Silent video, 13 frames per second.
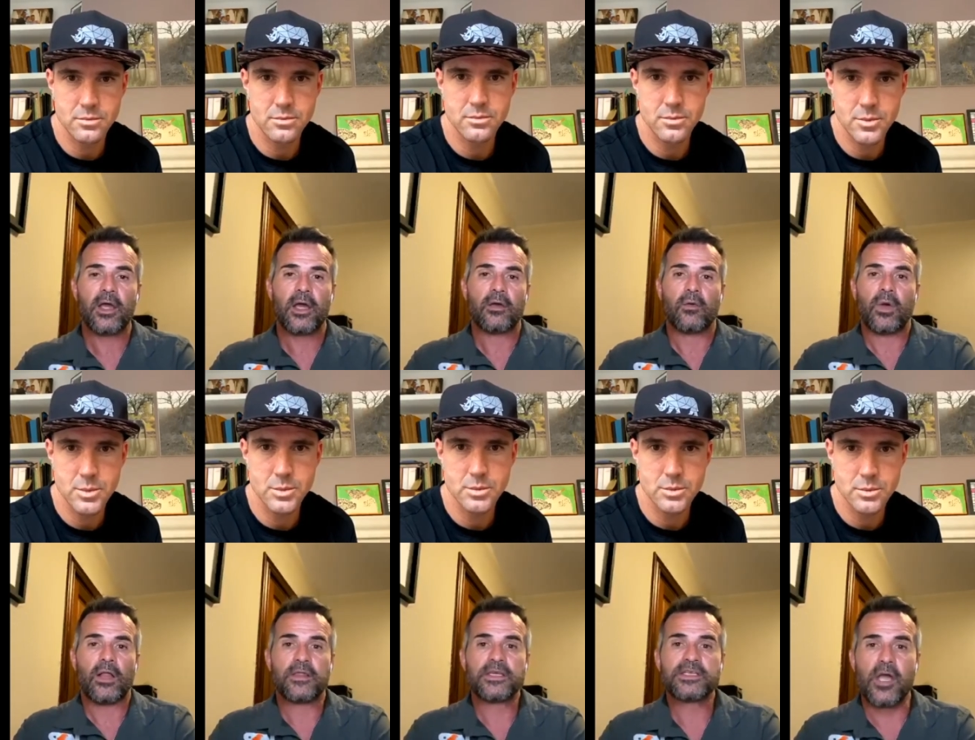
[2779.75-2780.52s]
Speaker 1: Well,
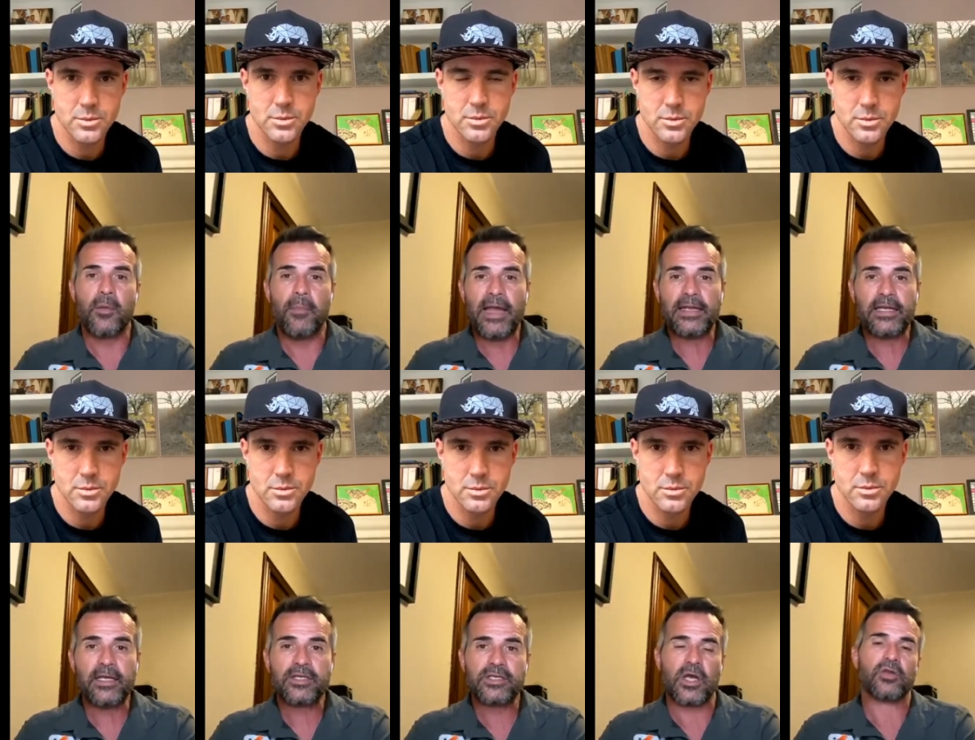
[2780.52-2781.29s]
there's no money.
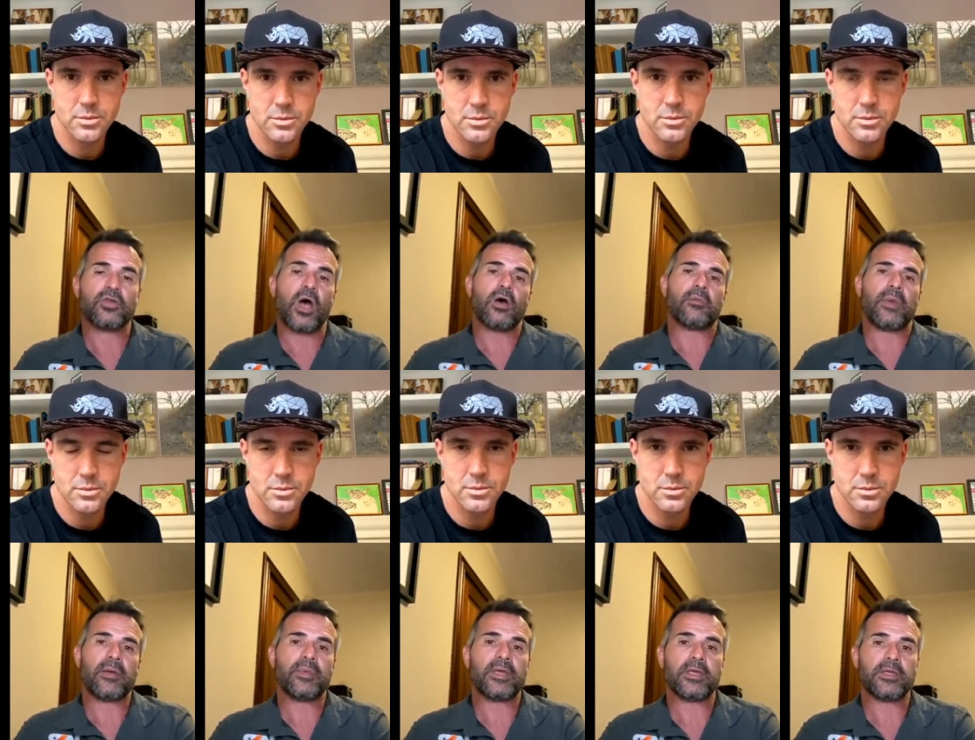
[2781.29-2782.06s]
So no,
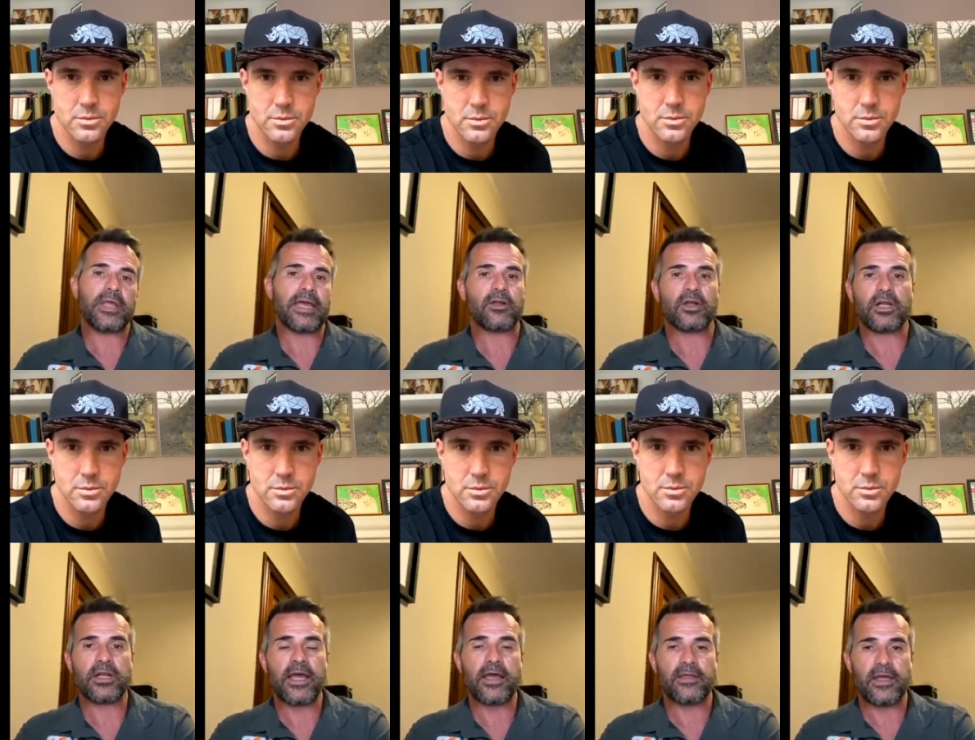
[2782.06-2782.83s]
maybe that
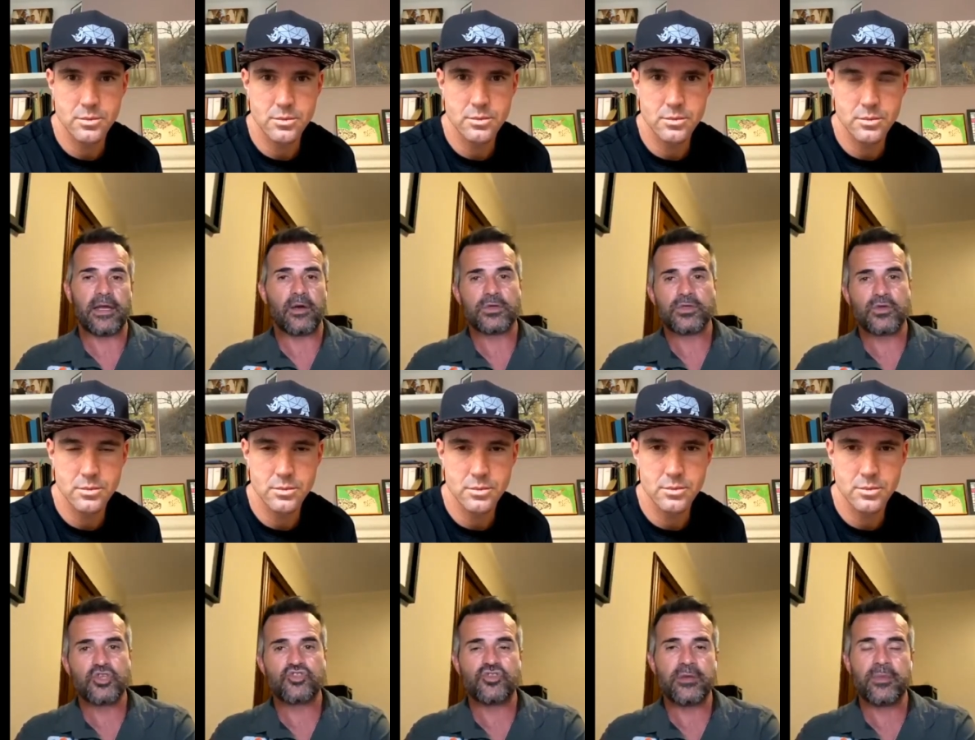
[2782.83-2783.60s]
holiday that I was always
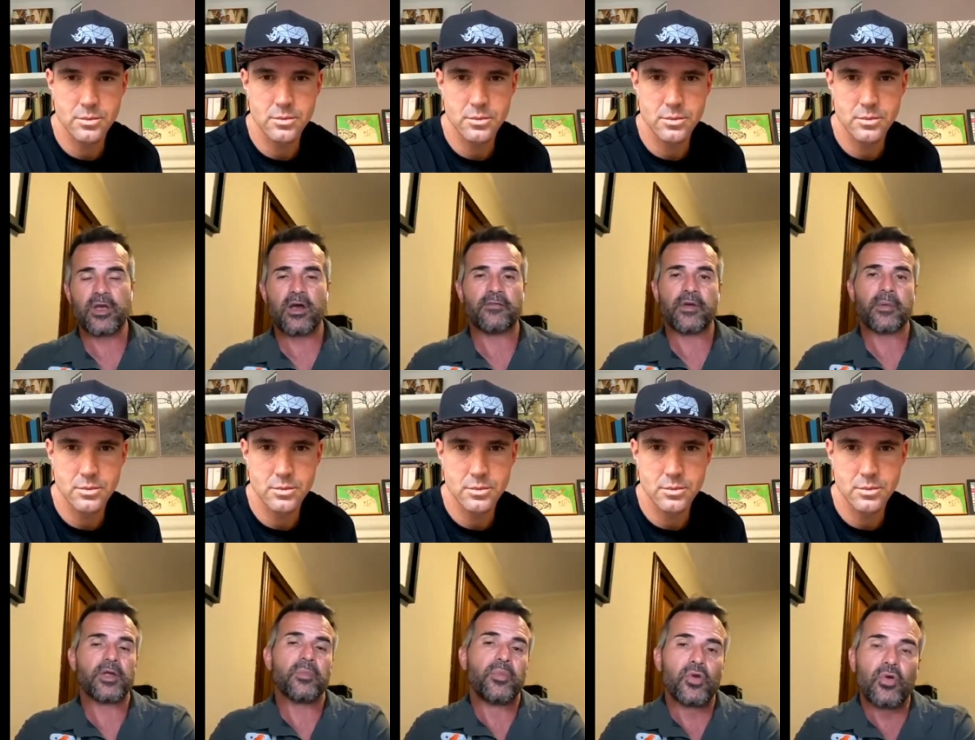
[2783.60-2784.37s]
dreaming of, I'm going to
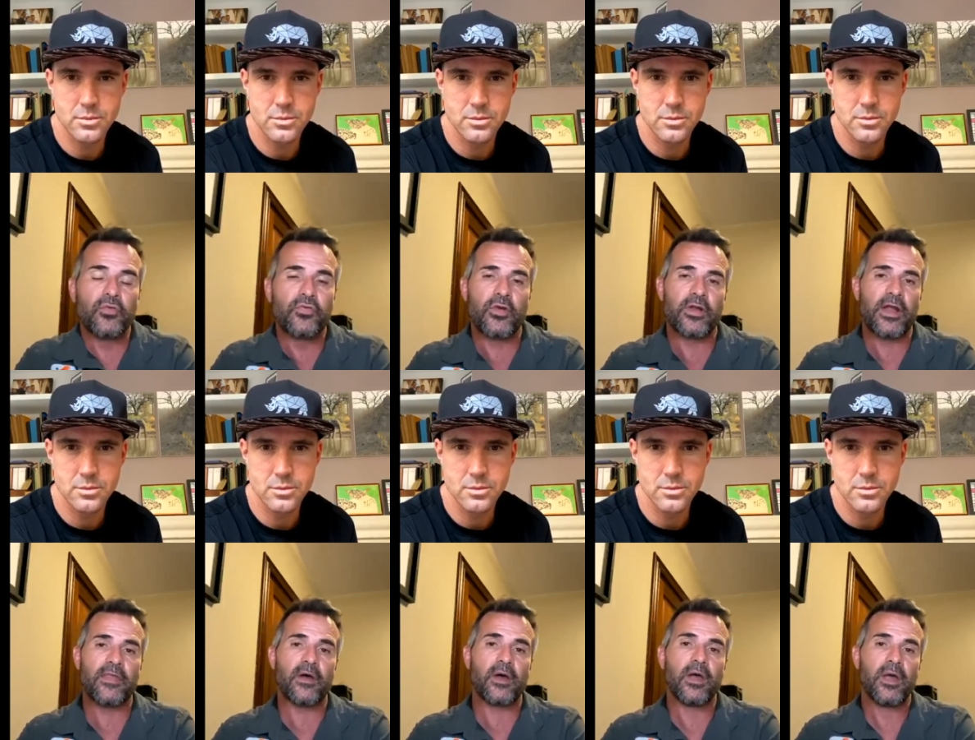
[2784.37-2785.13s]
put off for
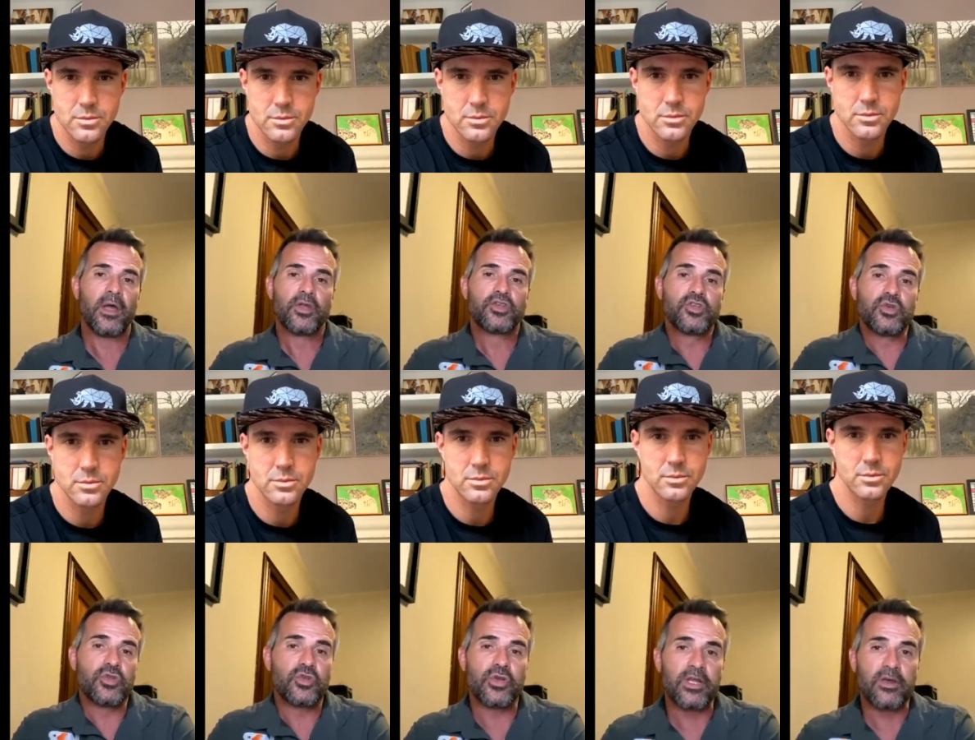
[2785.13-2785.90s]
another two,
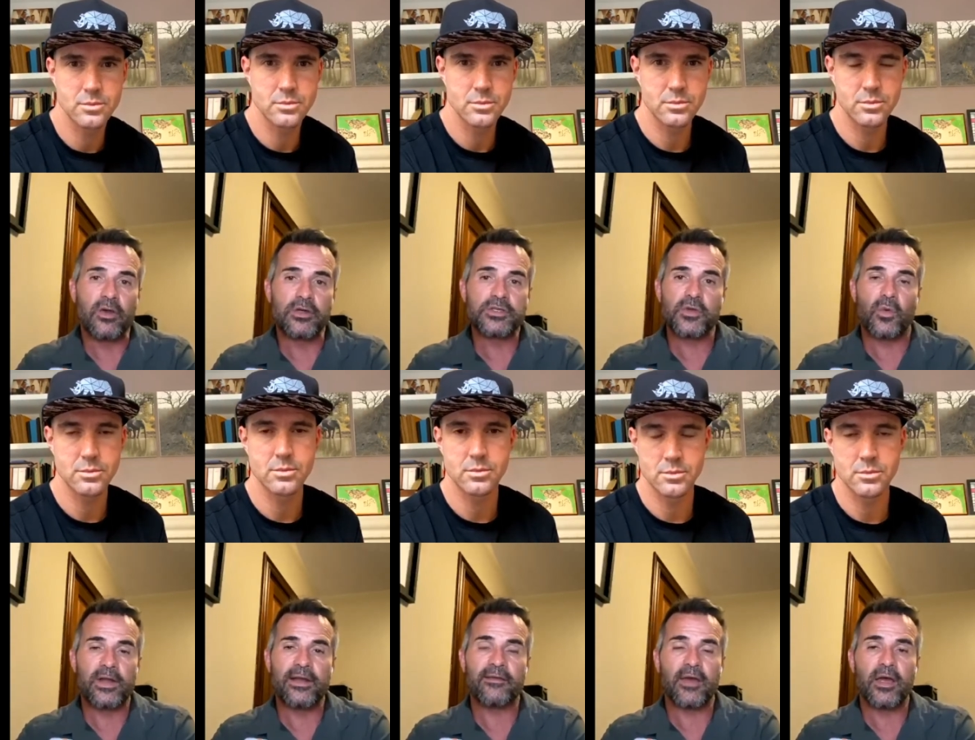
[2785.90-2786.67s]
three years or
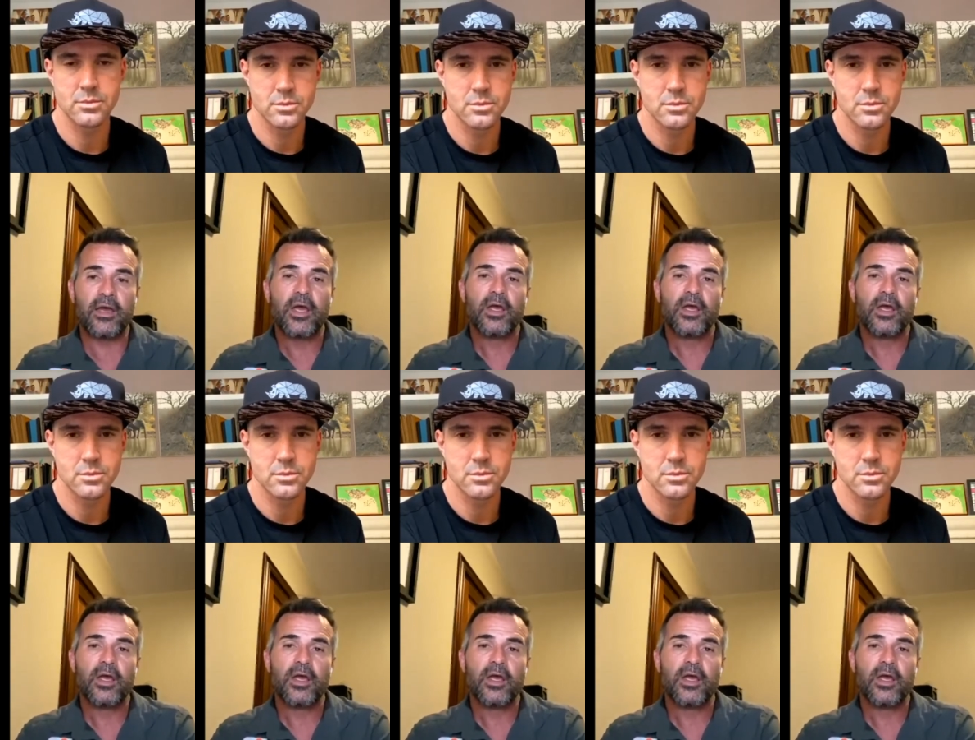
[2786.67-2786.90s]
whatever.